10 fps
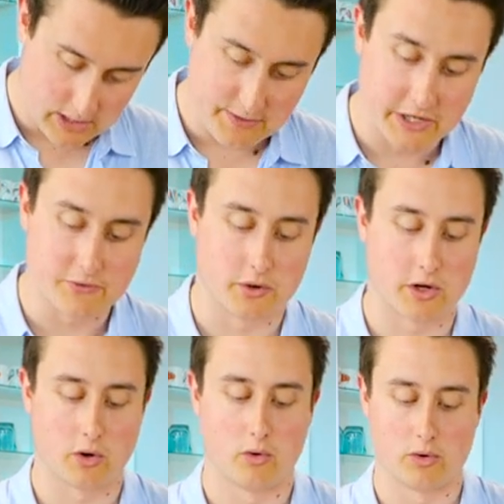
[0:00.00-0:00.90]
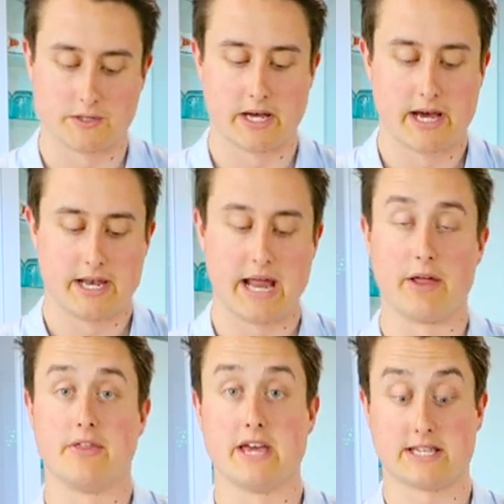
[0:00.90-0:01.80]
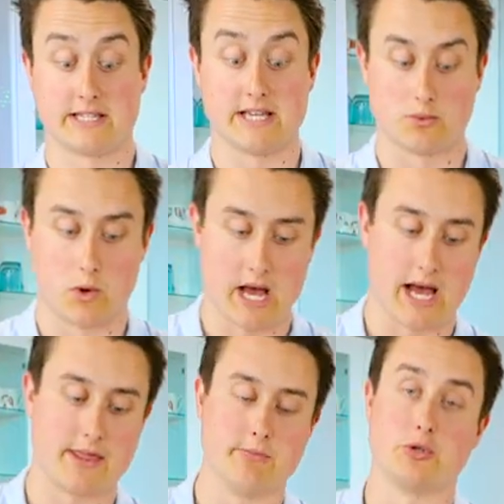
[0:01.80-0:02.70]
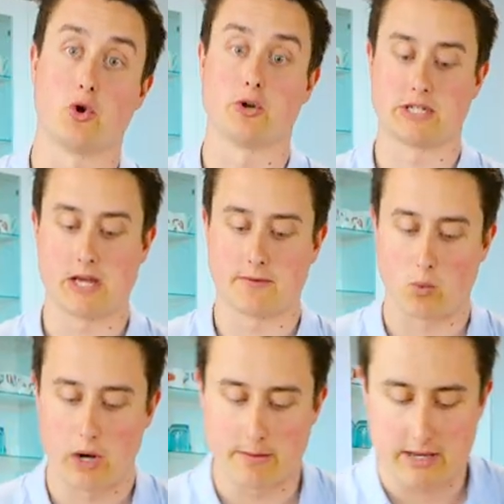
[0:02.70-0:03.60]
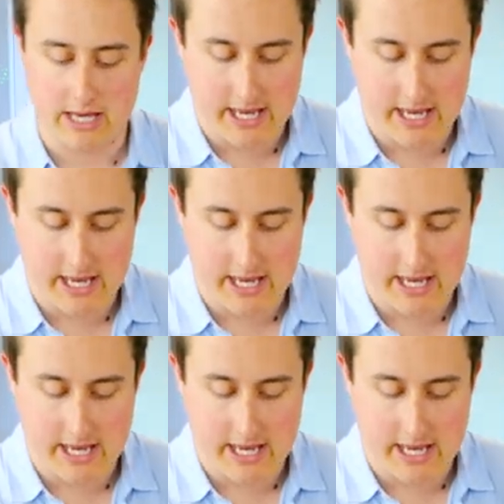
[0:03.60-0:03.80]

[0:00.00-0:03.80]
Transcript: Then you've got the claws. Now this is where the majority of the white meat